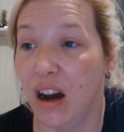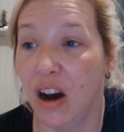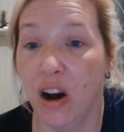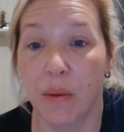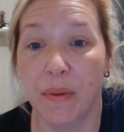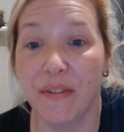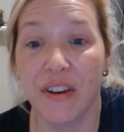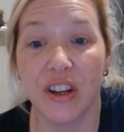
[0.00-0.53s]

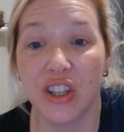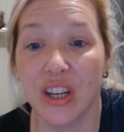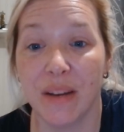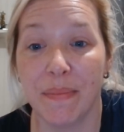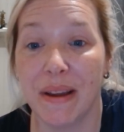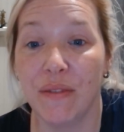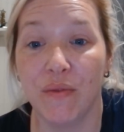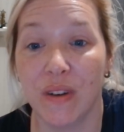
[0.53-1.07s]
I'll be virtually
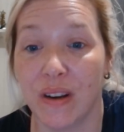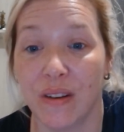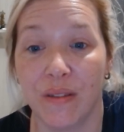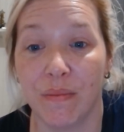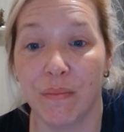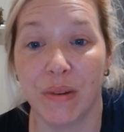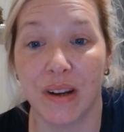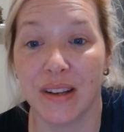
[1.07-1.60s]

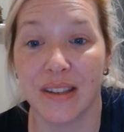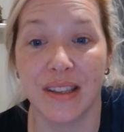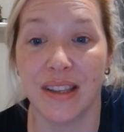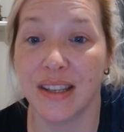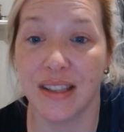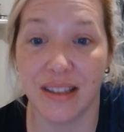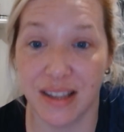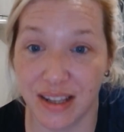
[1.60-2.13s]
bedridden because
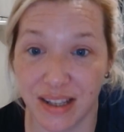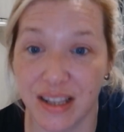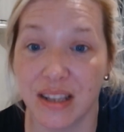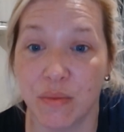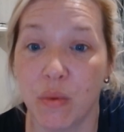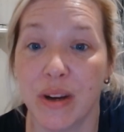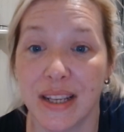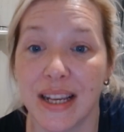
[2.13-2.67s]
this
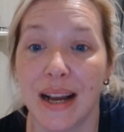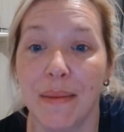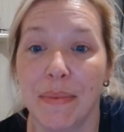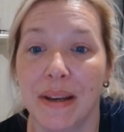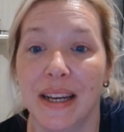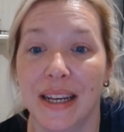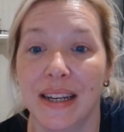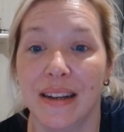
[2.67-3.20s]
is what is happening.